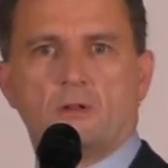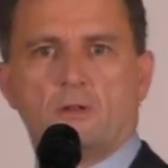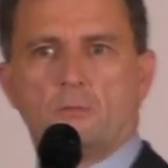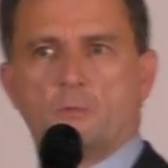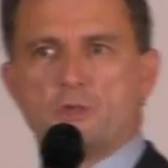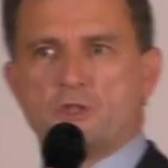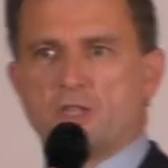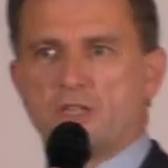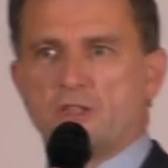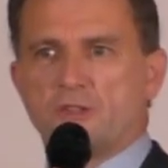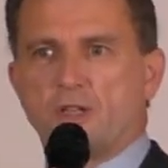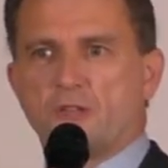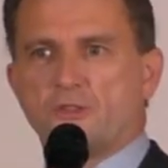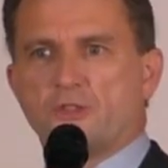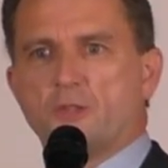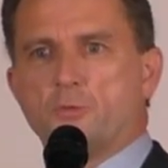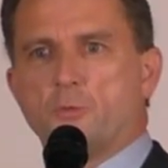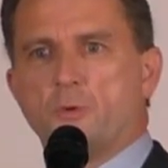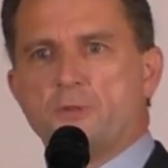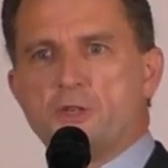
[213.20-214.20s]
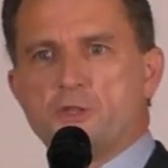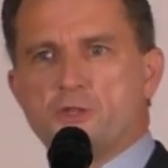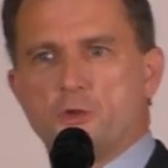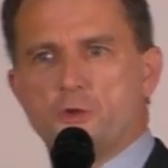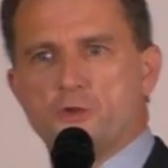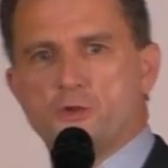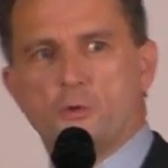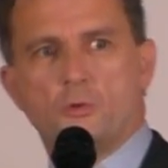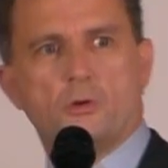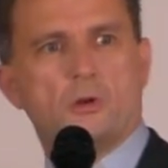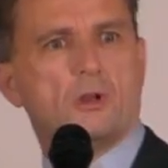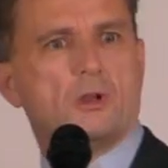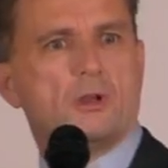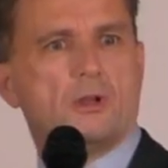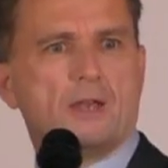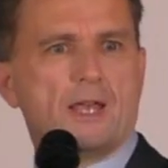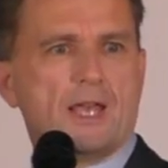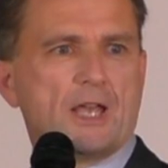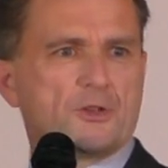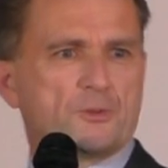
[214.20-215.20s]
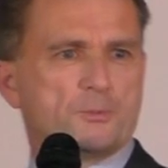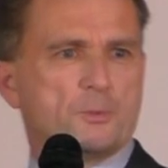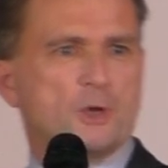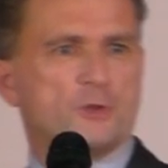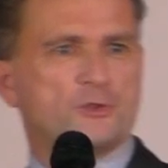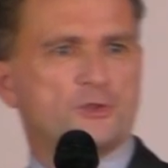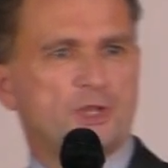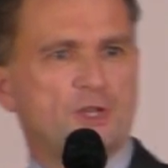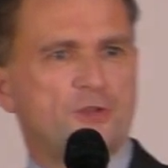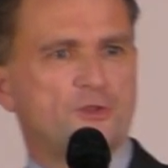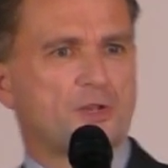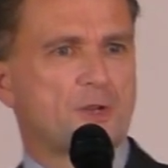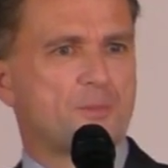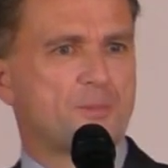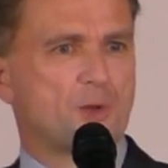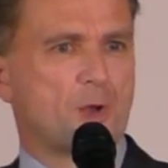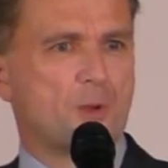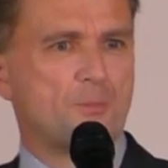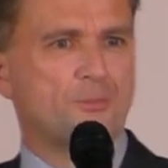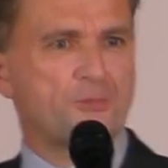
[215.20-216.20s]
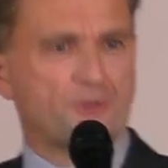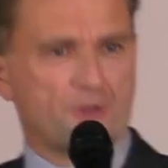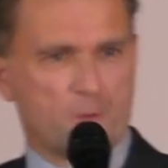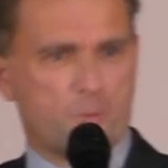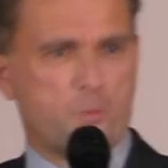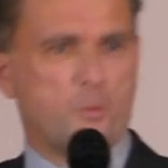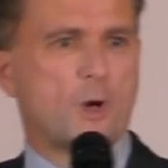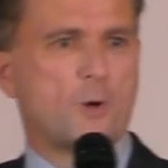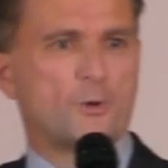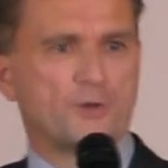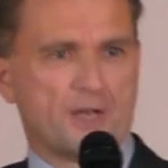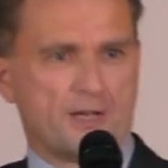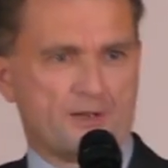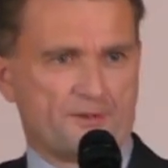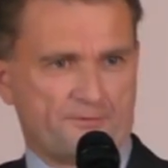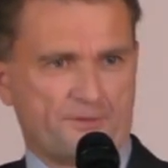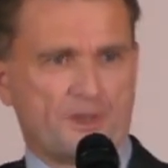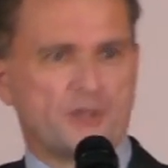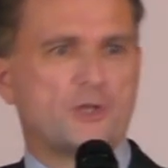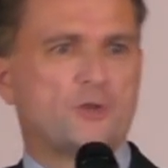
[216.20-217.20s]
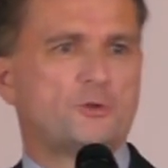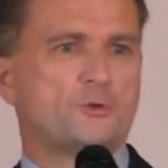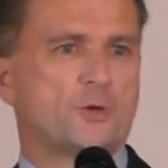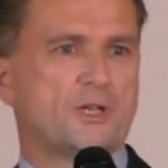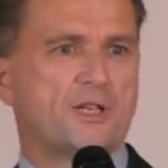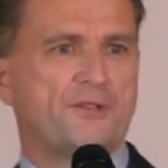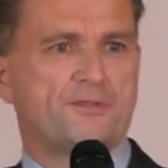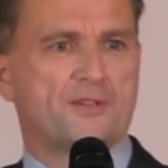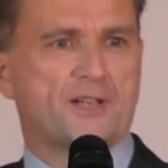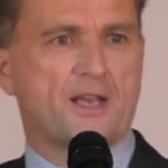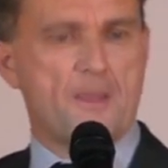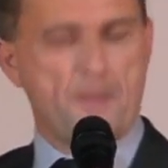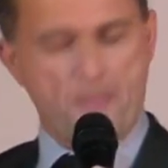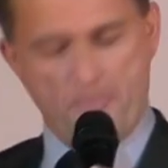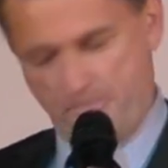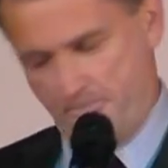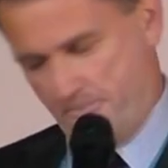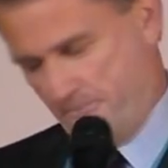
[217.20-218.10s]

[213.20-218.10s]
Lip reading: which he conducted with his usual expertise and aplomb. So well done and thank you to Eddie for that.